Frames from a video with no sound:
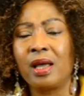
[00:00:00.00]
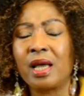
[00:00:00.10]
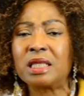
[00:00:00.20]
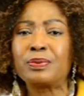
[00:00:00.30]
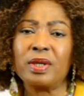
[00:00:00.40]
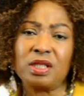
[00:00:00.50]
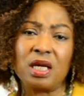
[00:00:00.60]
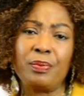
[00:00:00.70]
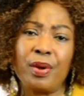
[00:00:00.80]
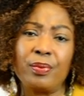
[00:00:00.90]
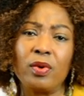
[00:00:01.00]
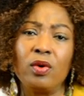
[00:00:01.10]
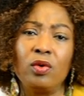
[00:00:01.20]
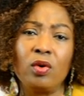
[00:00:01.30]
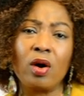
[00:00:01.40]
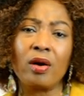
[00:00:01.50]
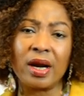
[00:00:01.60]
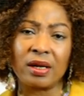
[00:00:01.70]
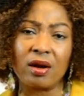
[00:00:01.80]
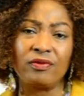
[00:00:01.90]
especially people who
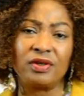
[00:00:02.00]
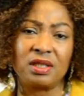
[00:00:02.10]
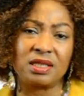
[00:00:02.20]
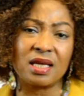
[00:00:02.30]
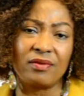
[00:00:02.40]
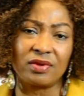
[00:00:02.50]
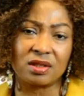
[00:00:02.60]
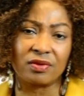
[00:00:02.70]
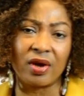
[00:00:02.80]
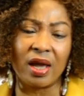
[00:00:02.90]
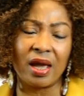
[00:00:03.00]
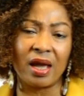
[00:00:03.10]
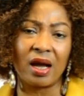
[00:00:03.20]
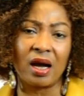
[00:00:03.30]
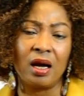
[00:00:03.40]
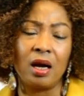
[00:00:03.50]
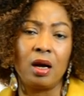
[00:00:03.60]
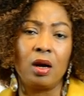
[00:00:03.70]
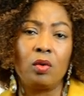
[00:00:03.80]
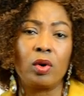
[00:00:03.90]
already offer the service of hair.
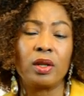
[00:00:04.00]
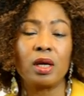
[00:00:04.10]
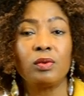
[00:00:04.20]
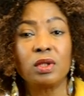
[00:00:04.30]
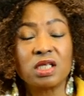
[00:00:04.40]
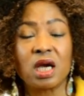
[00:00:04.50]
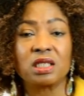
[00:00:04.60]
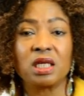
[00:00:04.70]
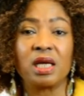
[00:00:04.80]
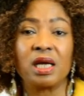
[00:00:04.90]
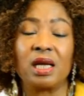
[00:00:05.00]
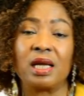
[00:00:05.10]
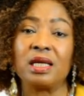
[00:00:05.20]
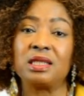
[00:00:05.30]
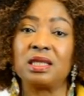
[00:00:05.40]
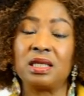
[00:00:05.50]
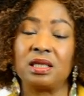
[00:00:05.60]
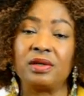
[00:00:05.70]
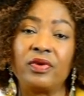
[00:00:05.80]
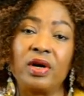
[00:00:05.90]
When they watch our channel and they see the
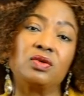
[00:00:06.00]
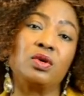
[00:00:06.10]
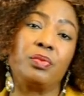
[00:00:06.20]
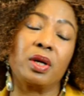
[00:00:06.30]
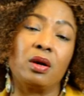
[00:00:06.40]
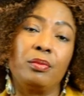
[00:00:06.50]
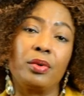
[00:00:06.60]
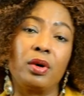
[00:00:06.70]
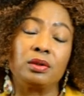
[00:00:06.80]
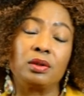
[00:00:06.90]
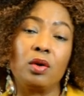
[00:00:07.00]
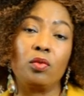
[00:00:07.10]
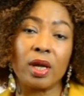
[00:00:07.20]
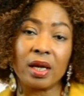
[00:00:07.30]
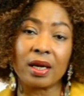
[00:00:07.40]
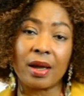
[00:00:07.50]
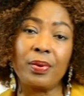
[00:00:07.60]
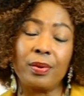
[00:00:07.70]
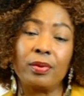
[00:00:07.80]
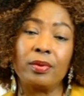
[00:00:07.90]
difference we bring on board, we get
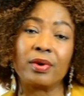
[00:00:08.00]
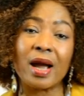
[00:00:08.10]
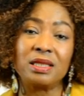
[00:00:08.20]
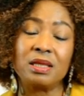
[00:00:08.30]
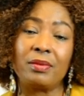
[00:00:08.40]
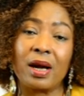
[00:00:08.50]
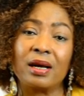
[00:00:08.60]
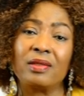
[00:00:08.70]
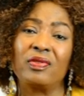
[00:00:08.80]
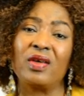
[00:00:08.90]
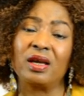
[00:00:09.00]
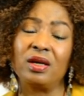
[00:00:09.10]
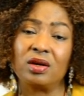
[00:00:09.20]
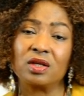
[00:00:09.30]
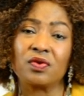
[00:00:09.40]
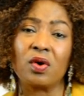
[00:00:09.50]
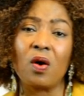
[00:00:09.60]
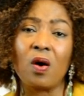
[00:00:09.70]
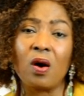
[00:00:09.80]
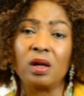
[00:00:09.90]
people writing back and thanking us for
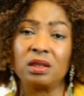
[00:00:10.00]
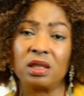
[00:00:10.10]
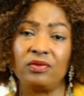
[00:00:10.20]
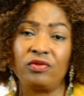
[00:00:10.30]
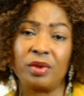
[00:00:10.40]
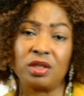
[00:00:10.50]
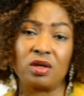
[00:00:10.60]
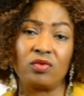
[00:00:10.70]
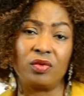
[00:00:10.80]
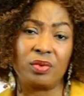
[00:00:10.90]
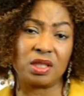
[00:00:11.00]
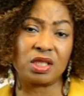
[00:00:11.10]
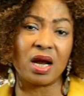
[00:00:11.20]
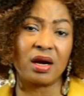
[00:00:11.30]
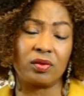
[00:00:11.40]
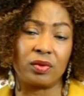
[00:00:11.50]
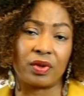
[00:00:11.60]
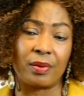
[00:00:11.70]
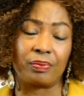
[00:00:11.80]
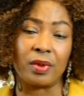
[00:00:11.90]
all the information we've been sharing with
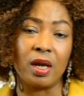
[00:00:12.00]
them